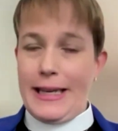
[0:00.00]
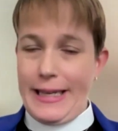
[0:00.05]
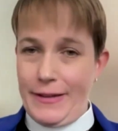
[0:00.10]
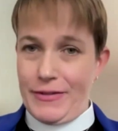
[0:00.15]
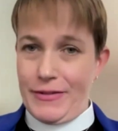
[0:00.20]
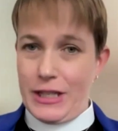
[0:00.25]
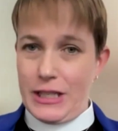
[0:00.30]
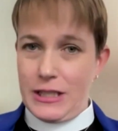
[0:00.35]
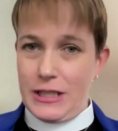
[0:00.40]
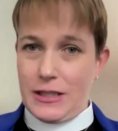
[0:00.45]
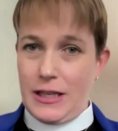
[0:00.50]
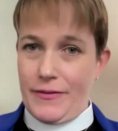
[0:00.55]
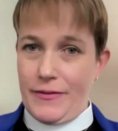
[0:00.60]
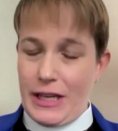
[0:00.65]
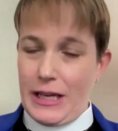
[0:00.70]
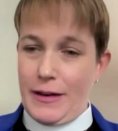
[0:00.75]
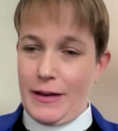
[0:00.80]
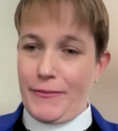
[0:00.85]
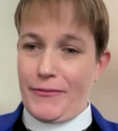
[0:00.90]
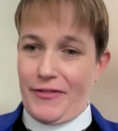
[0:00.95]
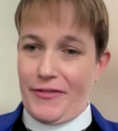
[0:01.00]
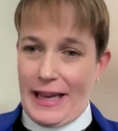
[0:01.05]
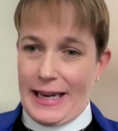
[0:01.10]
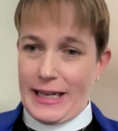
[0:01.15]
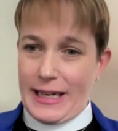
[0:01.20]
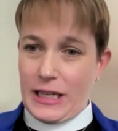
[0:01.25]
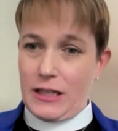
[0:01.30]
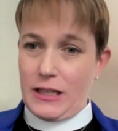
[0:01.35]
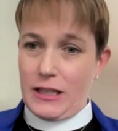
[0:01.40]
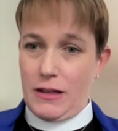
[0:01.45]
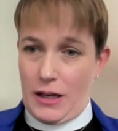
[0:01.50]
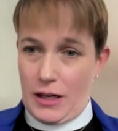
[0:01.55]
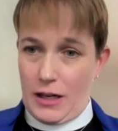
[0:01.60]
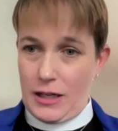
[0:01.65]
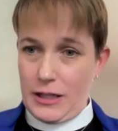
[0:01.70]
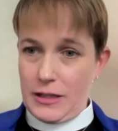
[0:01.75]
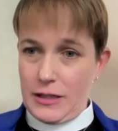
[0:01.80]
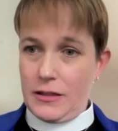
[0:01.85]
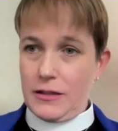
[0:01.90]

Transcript: Eva is giving an emphatic nod.